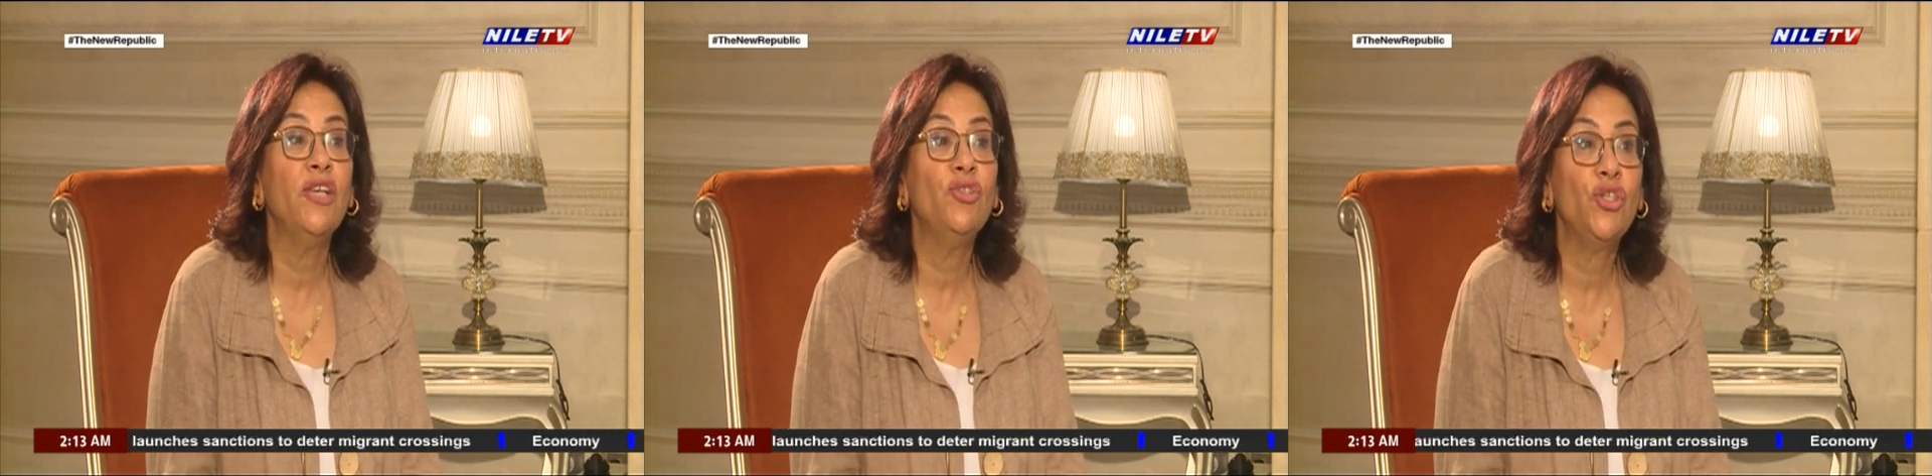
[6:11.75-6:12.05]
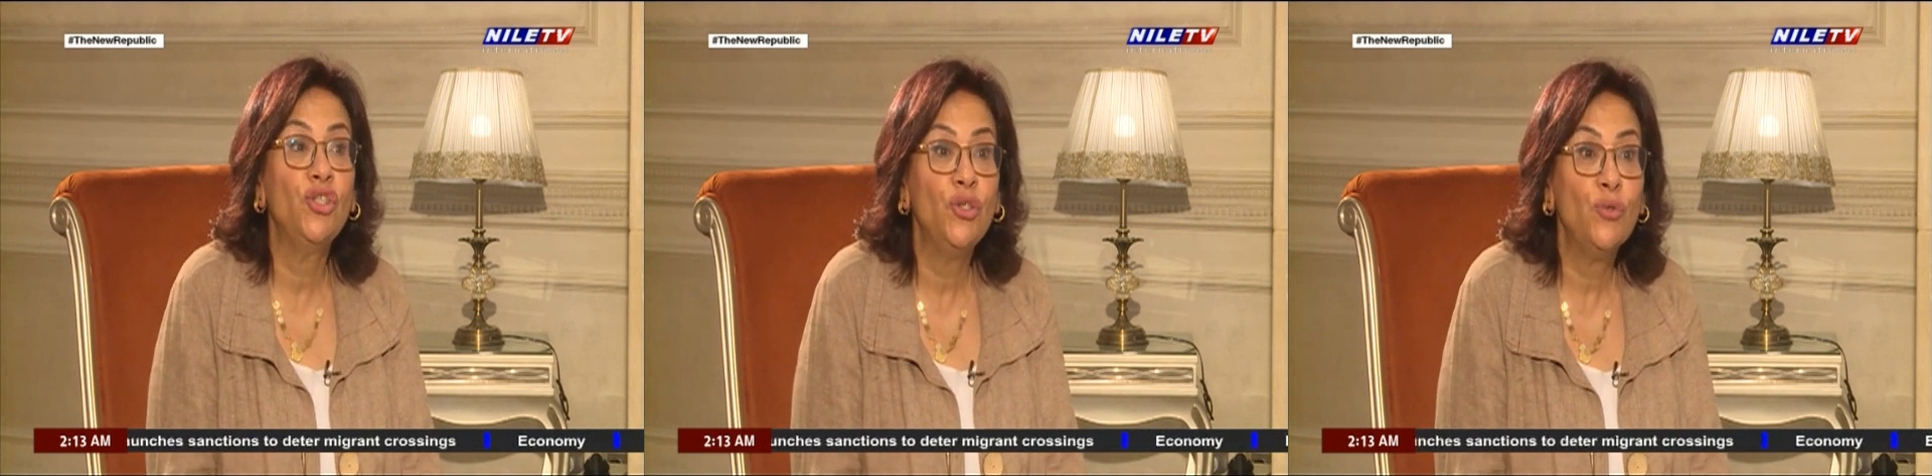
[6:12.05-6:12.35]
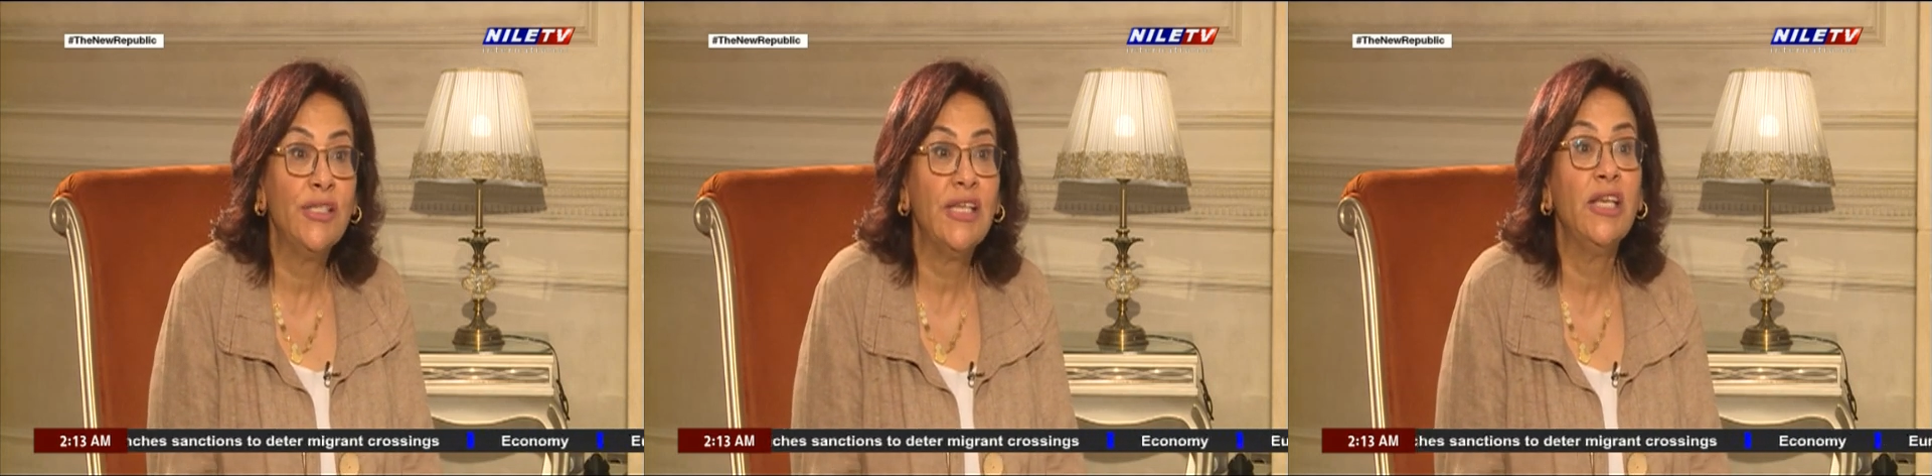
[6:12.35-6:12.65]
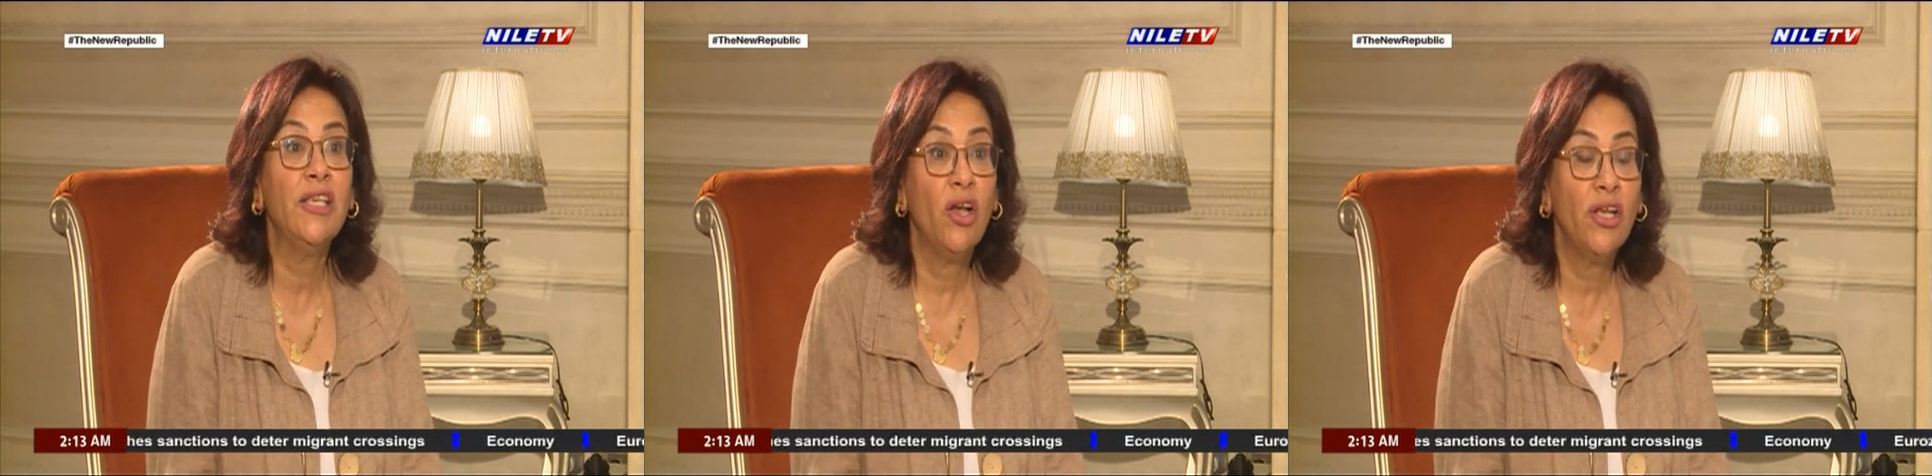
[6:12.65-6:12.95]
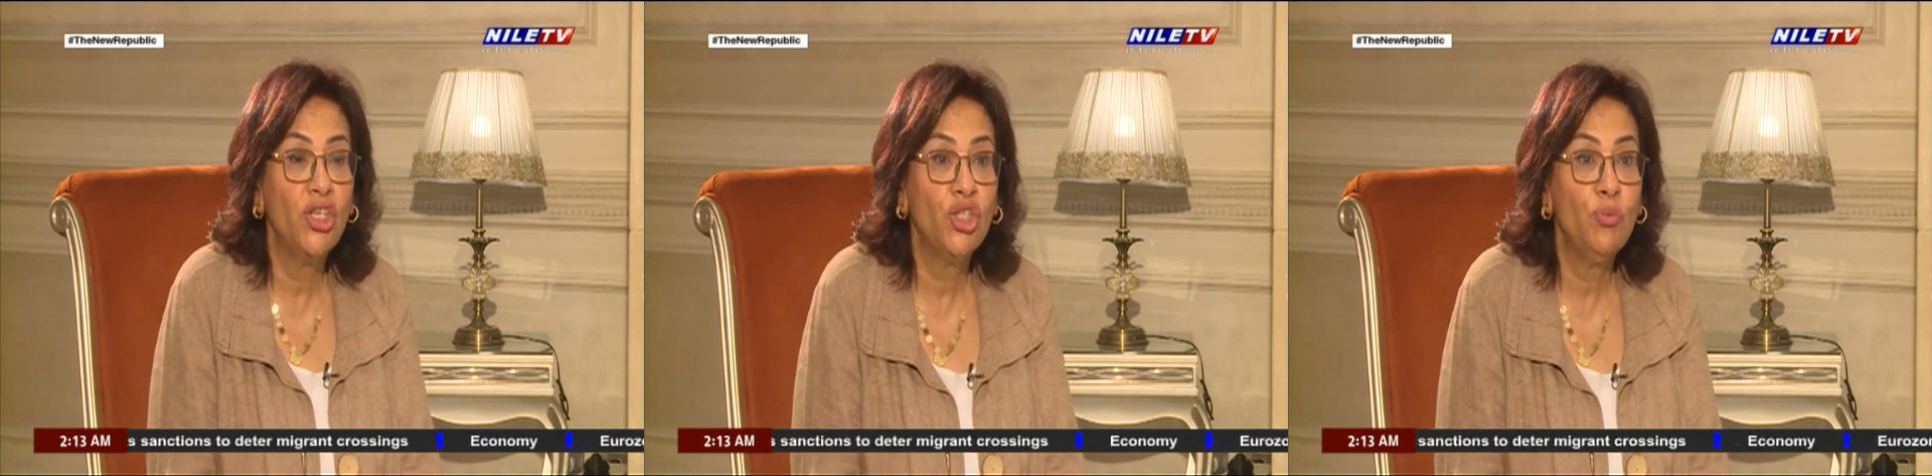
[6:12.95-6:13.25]
introducing young
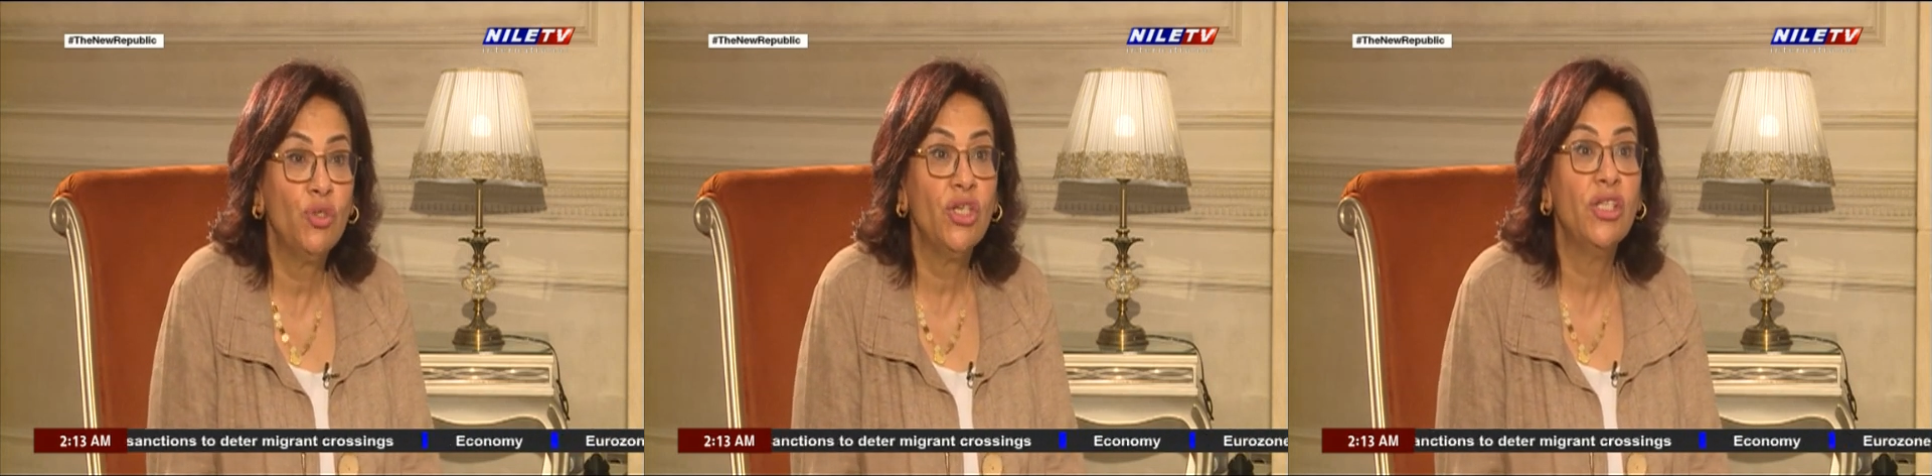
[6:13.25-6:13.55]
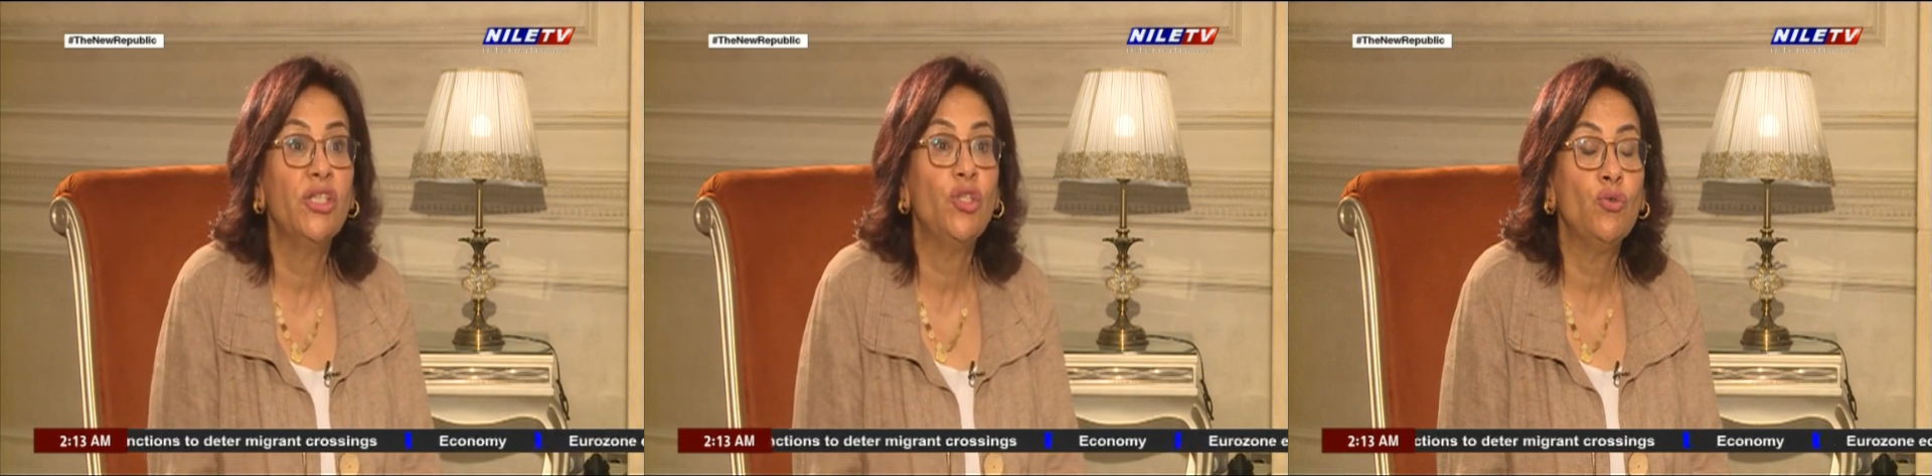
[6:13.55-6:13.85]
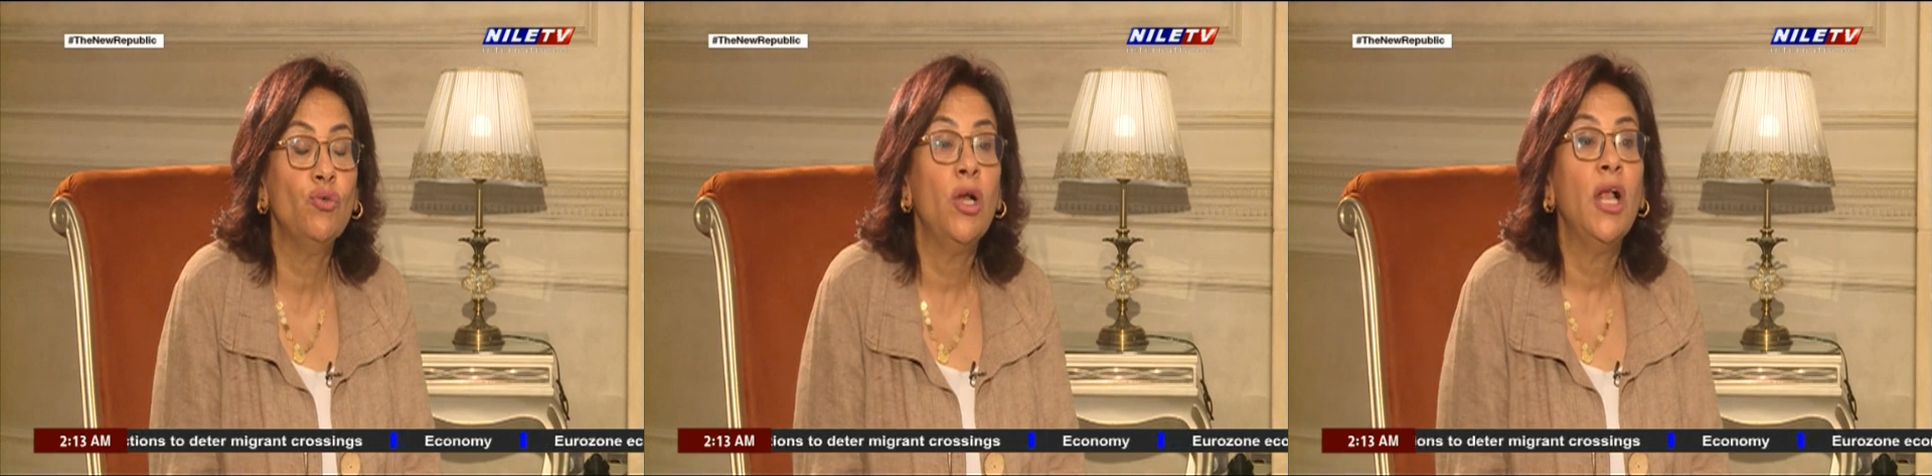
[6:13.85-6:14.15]
Egyptians to